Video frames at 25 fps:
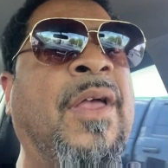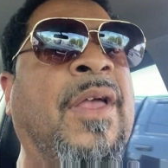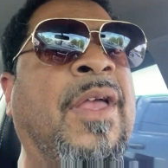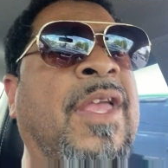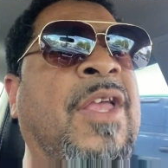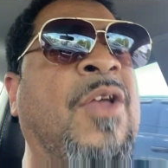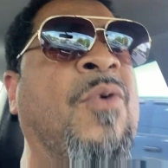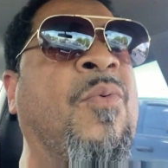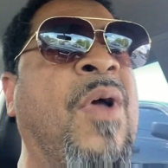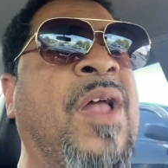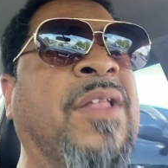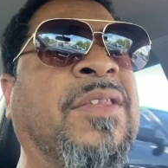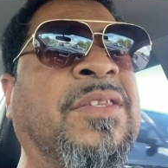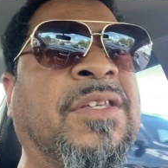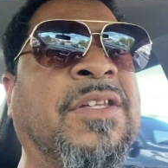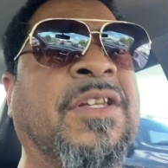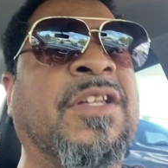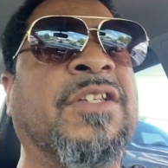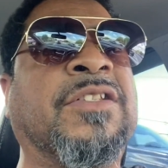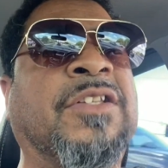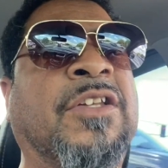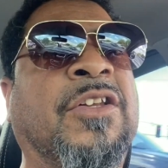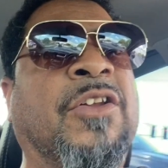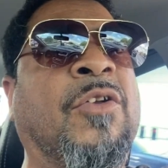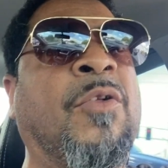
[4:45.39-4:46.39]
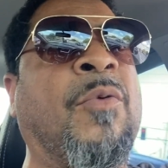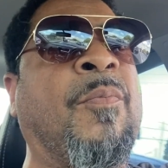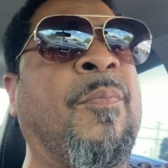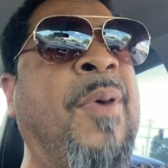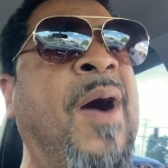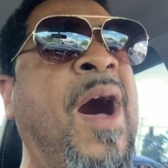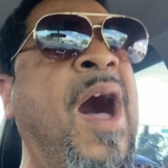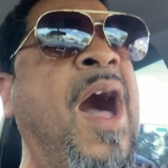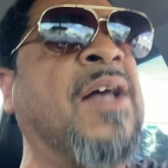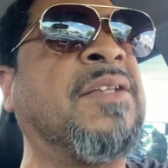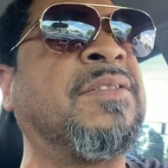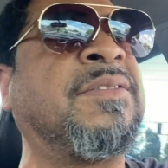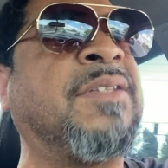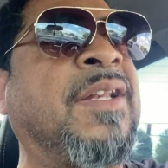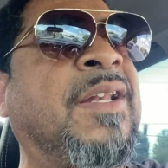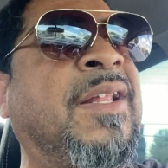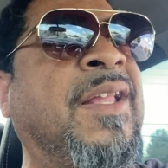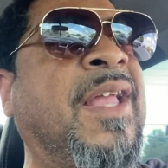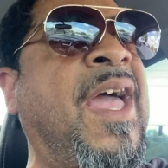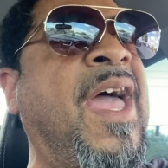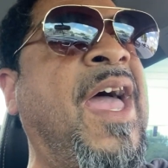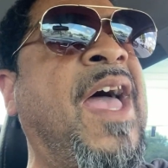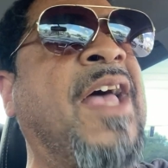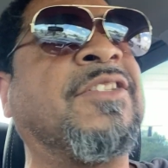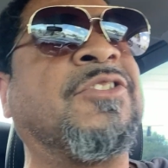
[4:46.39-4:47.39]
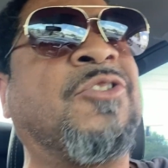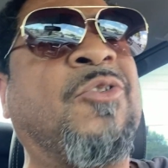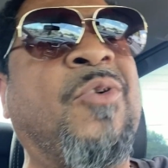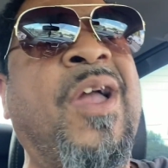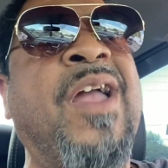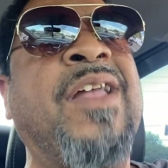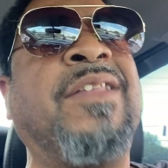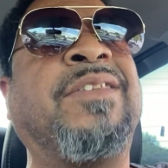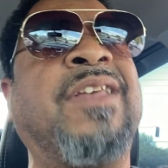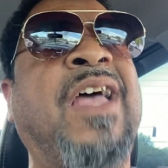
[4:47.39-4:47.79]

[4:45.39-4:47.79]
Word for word: He went to this little box that he has gray